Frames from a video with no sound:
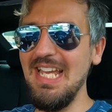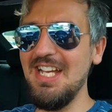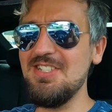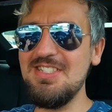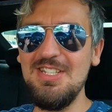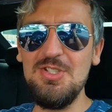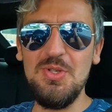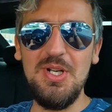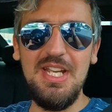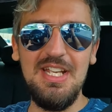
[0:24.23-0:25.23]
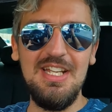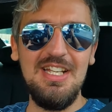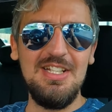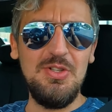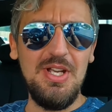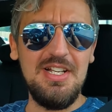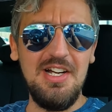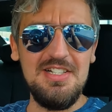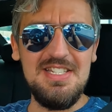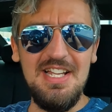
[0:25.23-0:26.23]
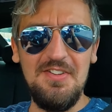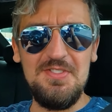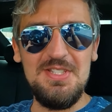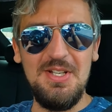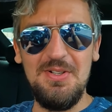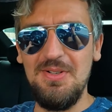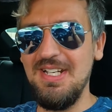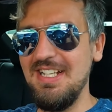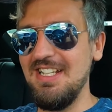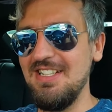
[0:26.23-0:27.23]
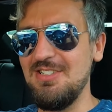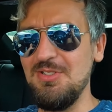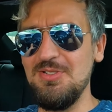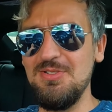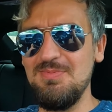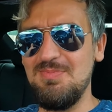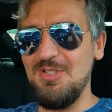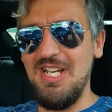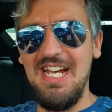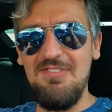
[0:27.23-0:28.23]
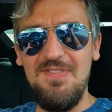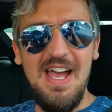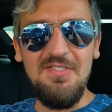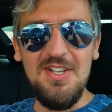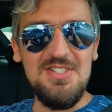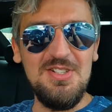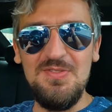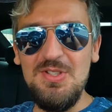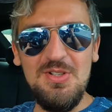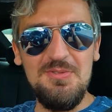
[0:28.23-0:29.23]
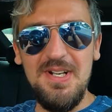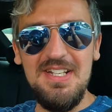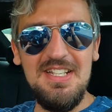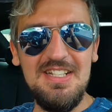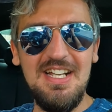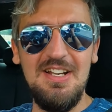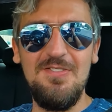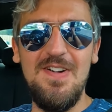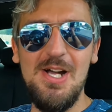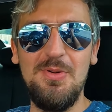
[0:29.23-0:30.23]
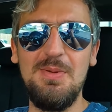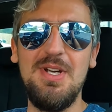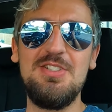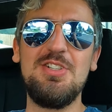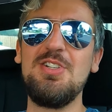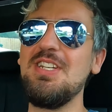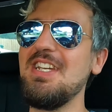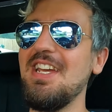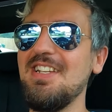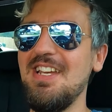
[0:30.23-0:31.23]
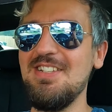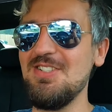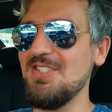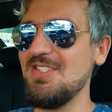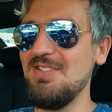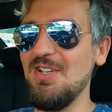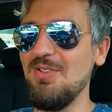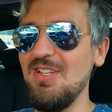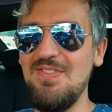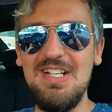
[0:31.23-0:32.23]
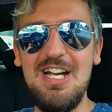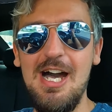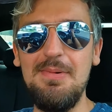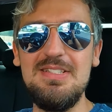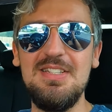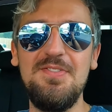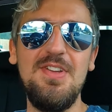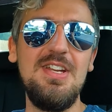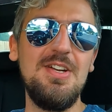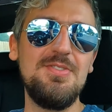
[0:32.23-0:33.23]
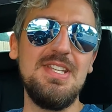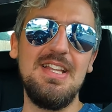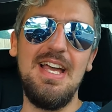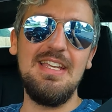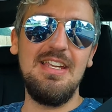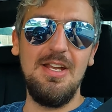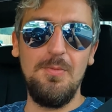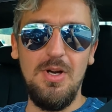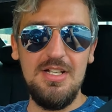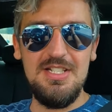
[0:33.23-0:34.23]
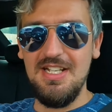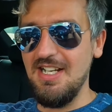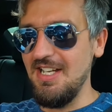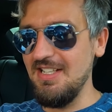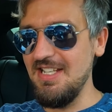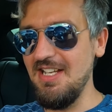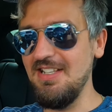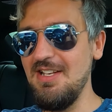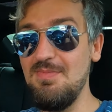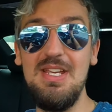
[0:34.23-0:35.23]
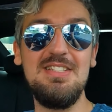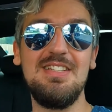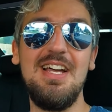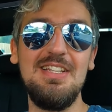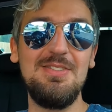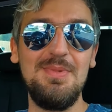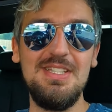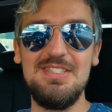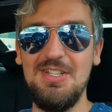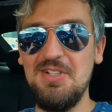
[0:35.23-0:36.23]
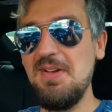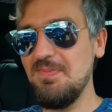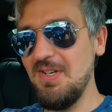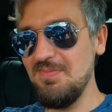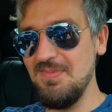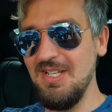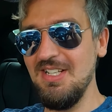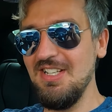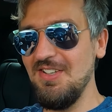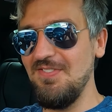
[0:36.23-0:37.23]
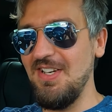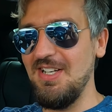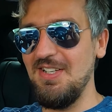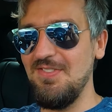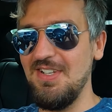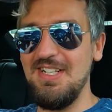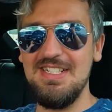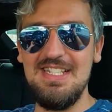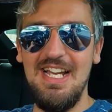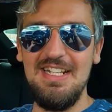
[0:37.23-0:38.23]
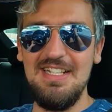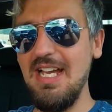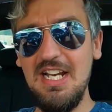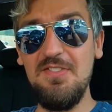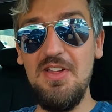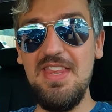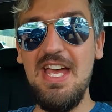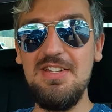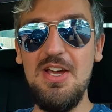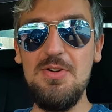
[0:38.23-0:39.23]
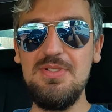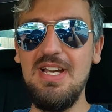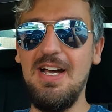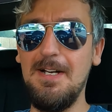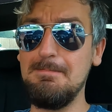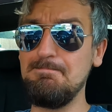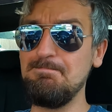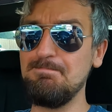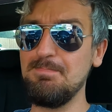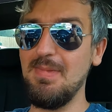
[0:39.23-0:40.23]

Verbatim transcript: I just enjoy doing car stuff. So to to have 500 of you already kind of following my journey and and just you know leaving comments in the videos and liking and watching uh, that it means a lot to me so I'm, I'm very very excited kind of on that note um,